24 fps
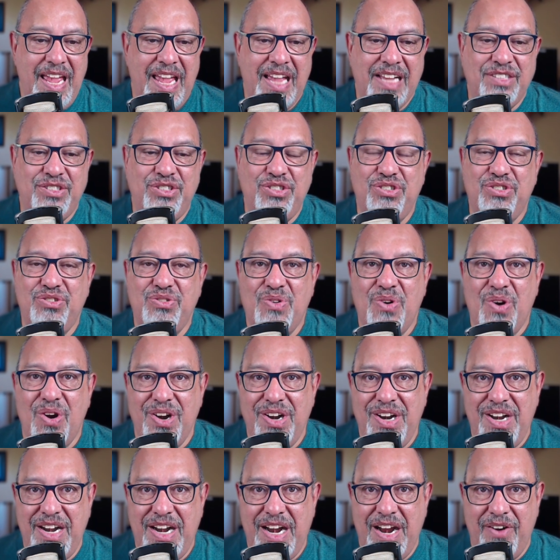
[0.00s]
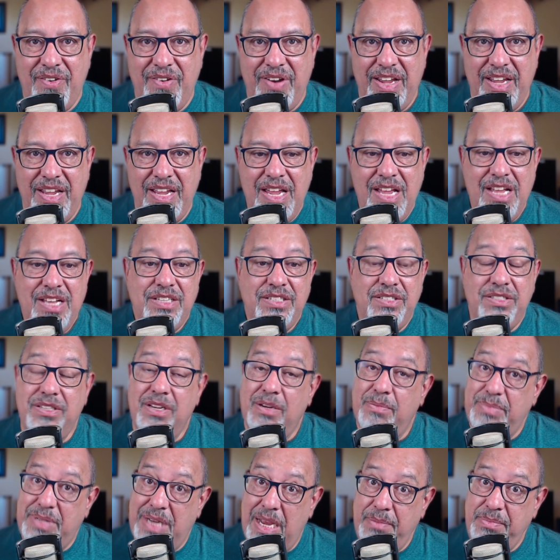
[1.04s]
extraordinary,
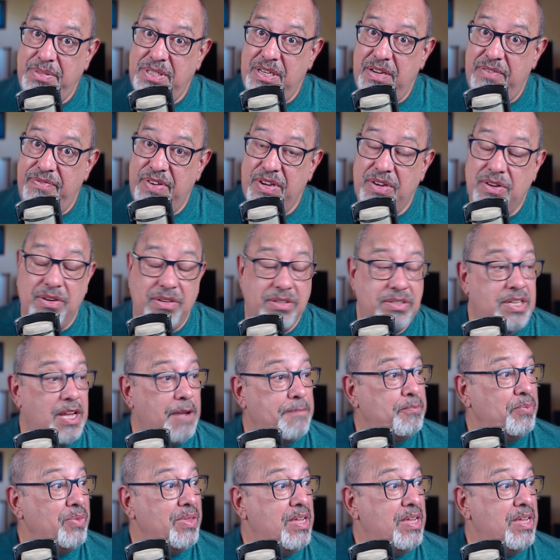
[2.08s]
sometimes difficult,